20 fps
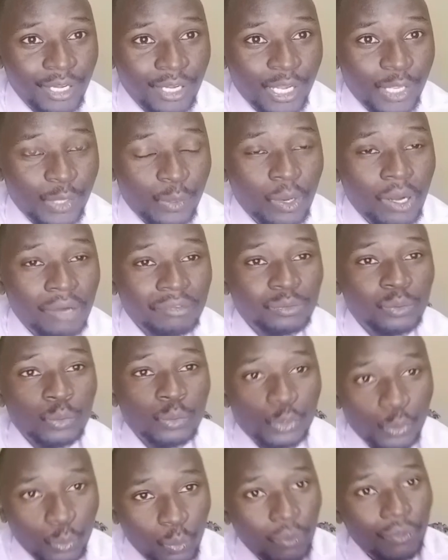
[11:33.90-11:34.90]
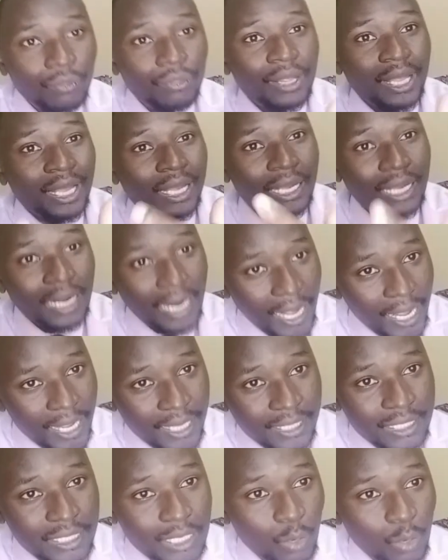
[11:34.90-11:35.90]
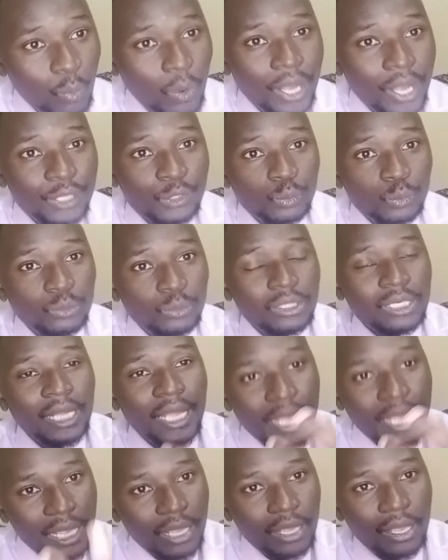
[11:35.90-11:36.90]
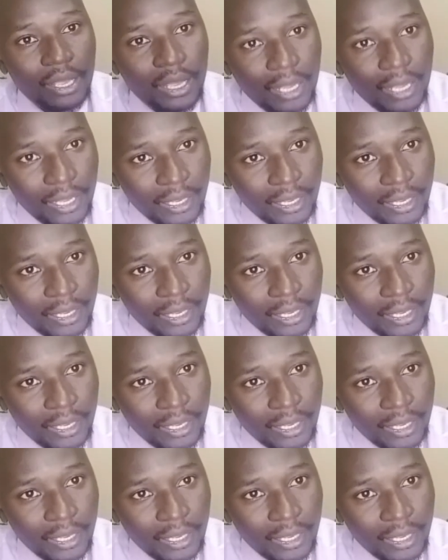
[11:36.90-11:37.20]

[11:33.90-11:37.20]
You have to show the client why should he